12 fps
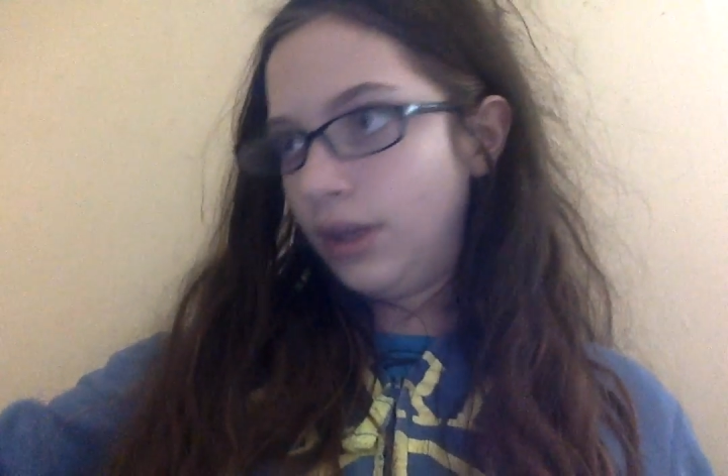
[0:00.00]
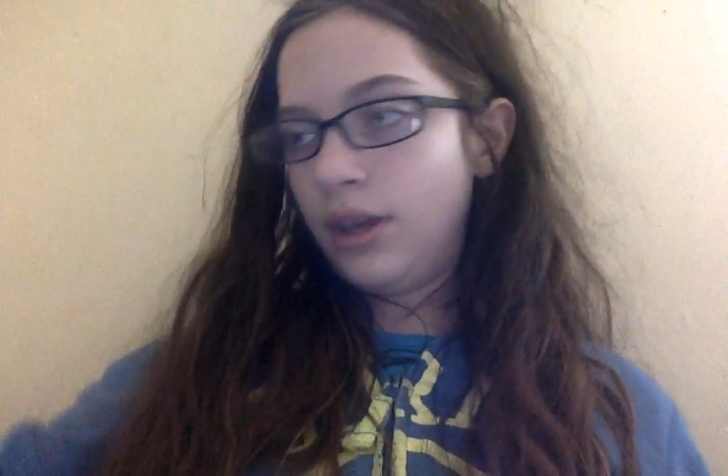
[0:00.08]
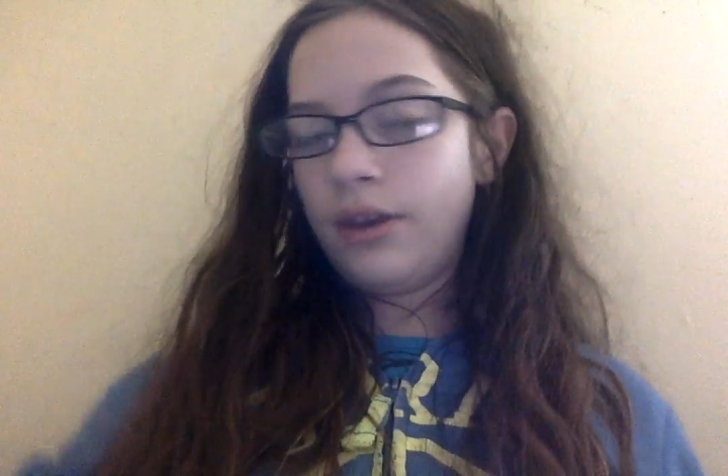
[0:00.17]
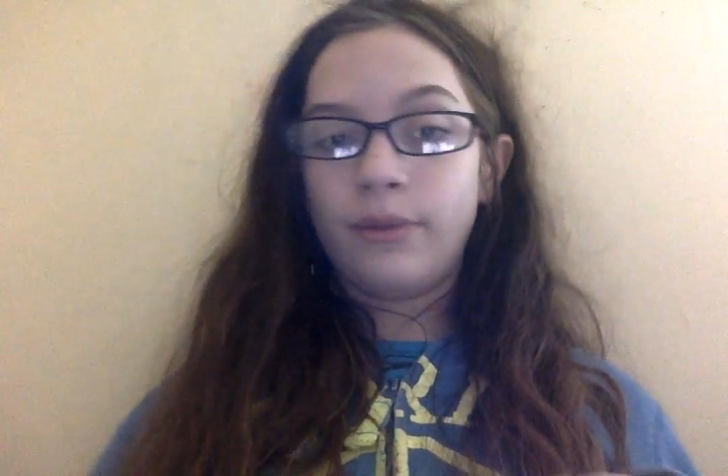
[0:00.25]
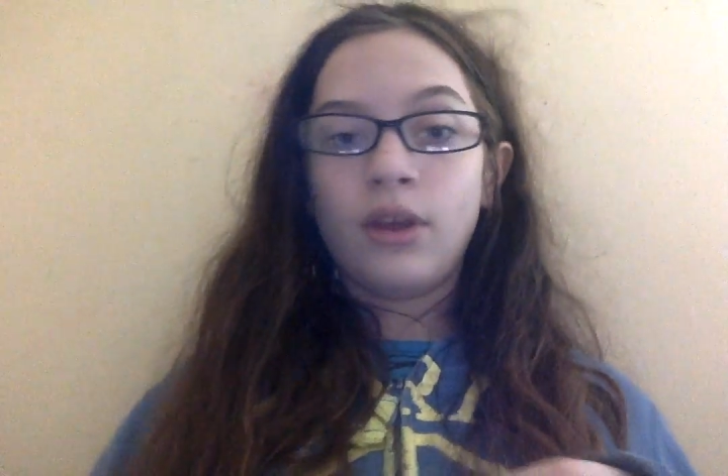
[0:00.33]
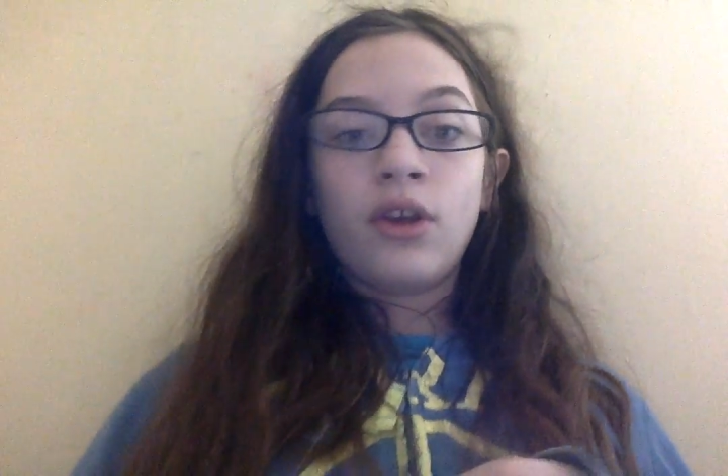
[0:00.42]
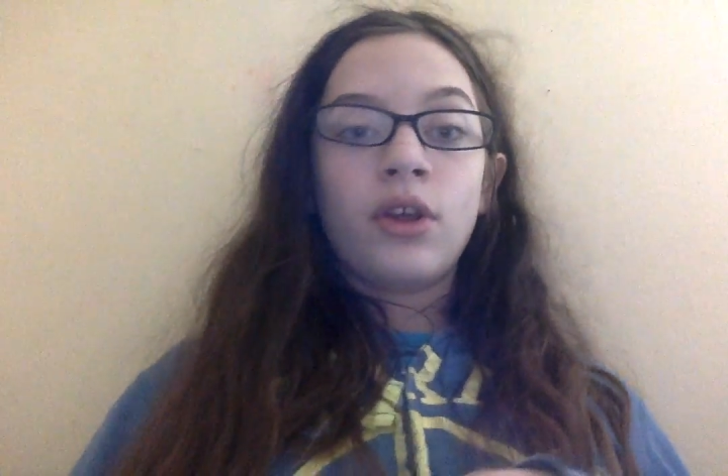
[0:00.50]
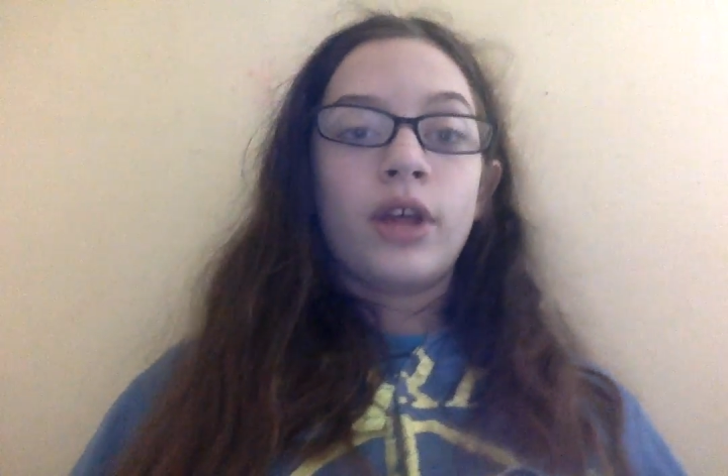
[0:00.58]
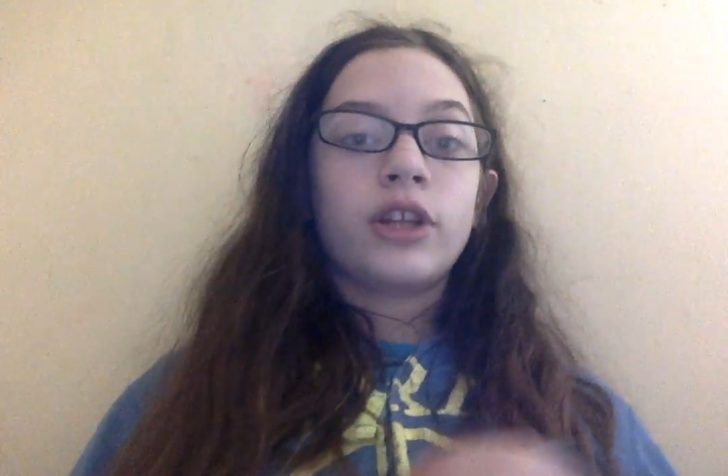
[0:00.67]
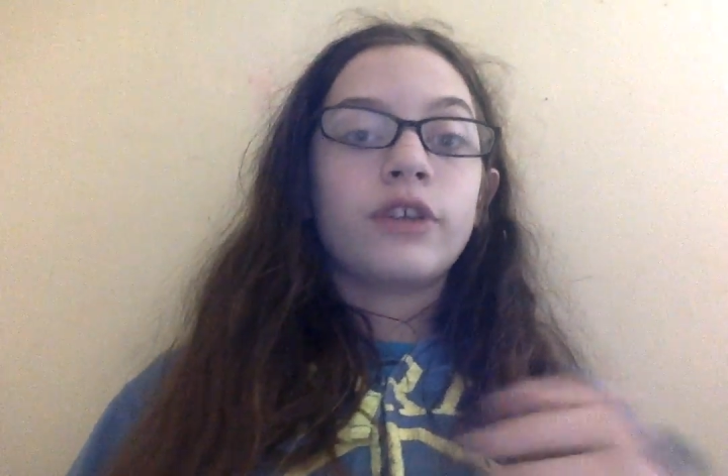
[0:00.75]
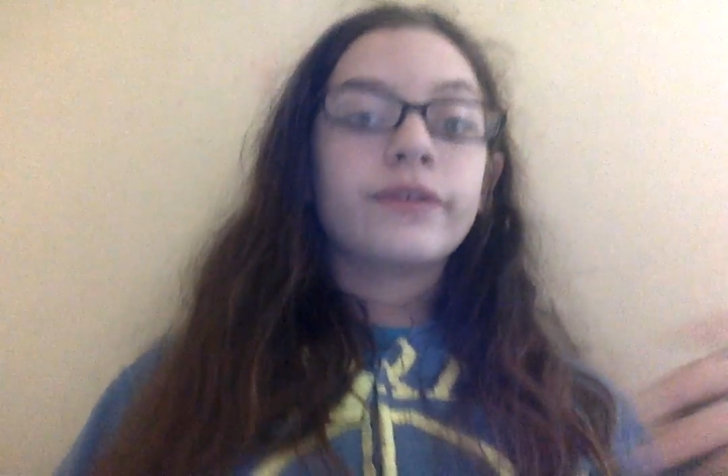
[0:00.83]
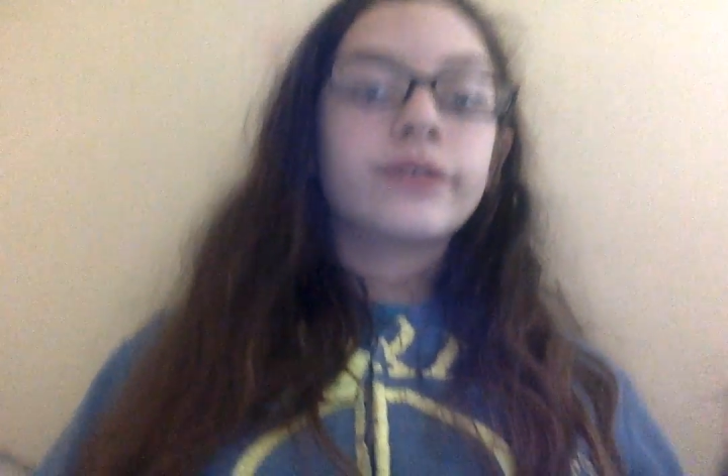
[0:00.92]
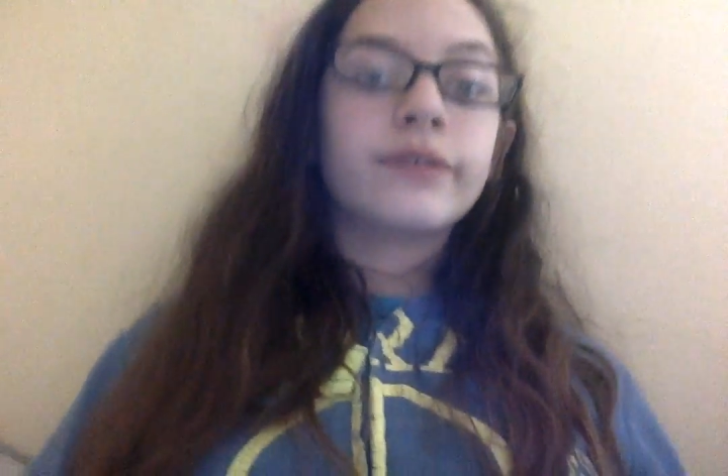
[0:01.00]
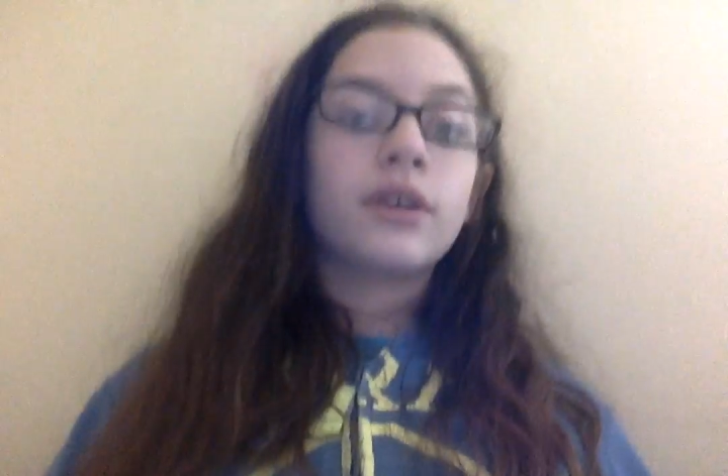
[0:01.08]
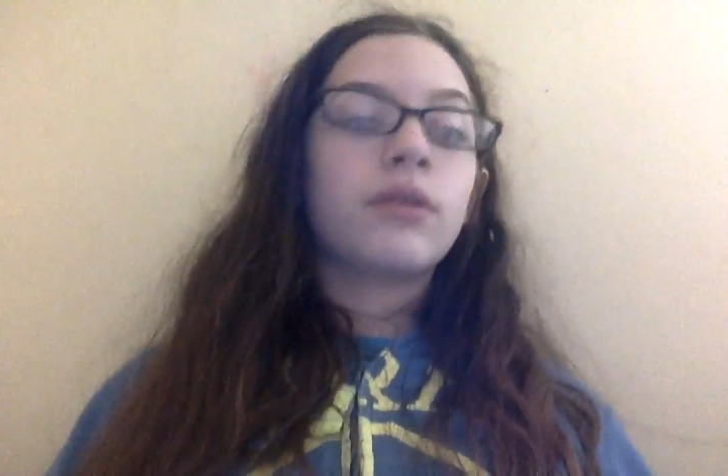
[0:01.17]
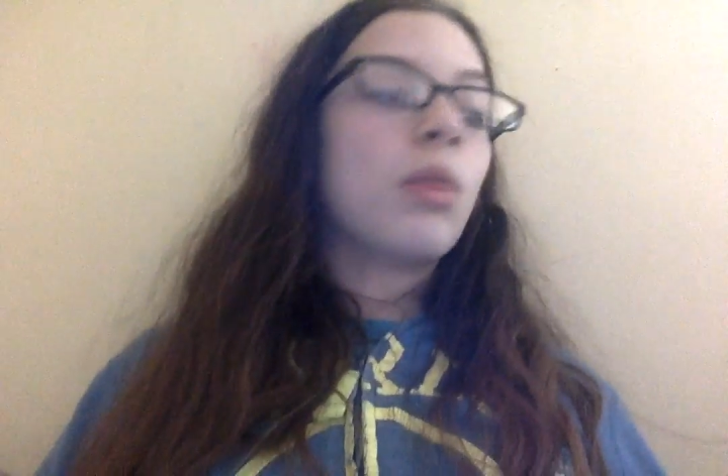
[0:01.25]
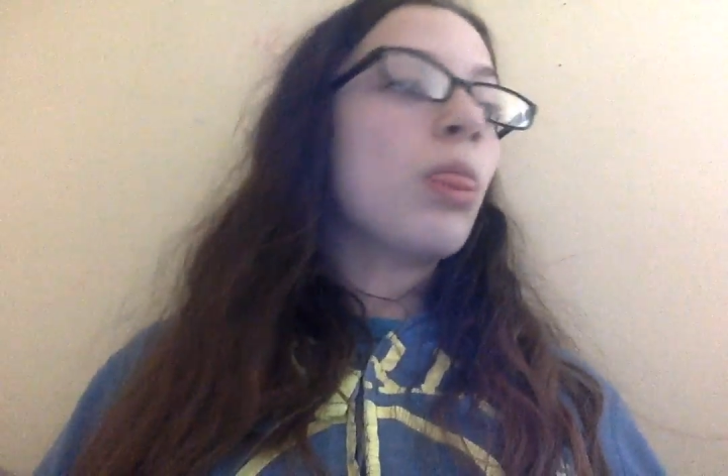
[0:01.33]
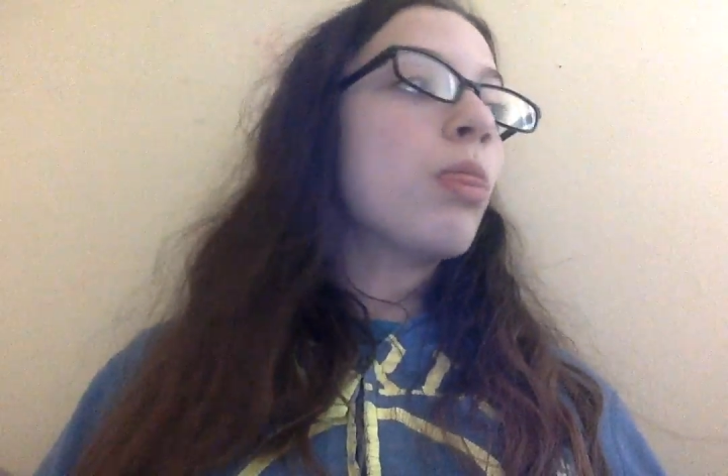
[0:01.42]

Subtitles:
yeah. That's all for this video.